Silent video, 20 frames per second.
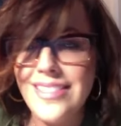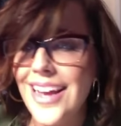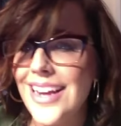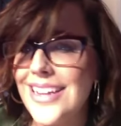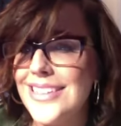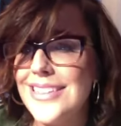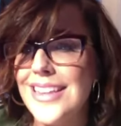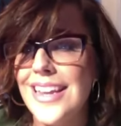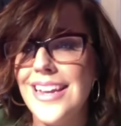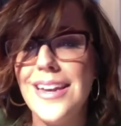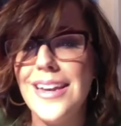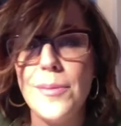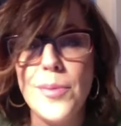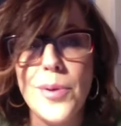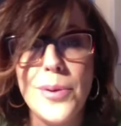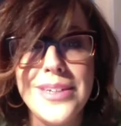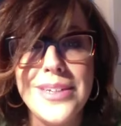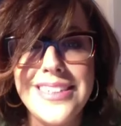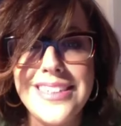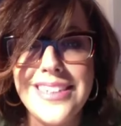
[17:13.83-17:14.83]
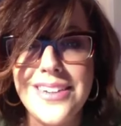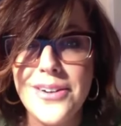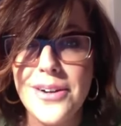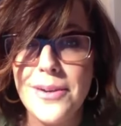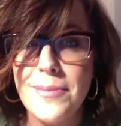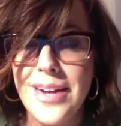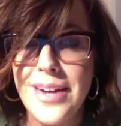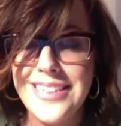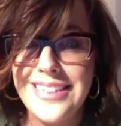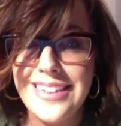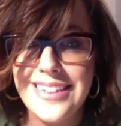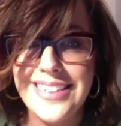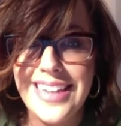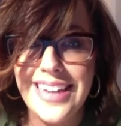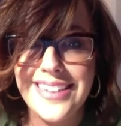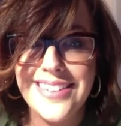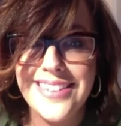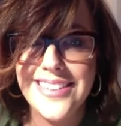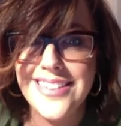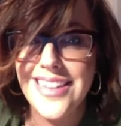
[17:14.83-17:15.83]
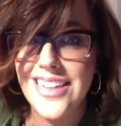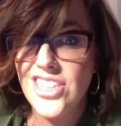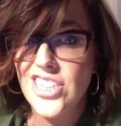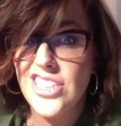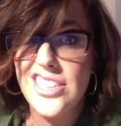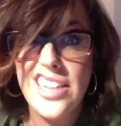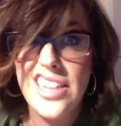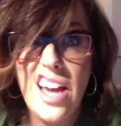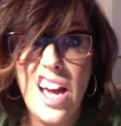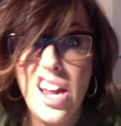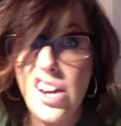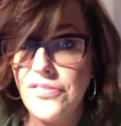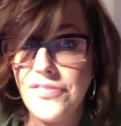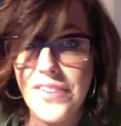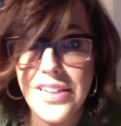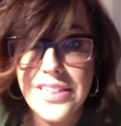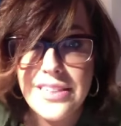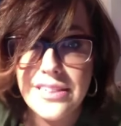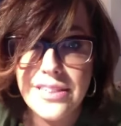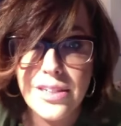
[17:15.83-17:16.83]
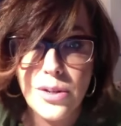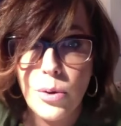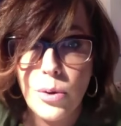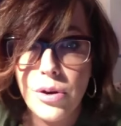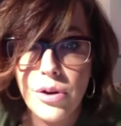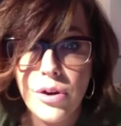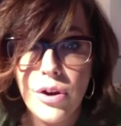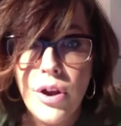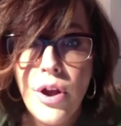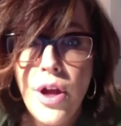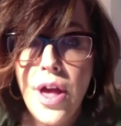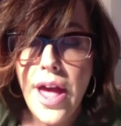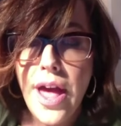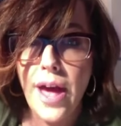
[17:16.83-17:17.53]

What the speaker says: that is the number one secret of my success, is I just see 100 faces a quarter,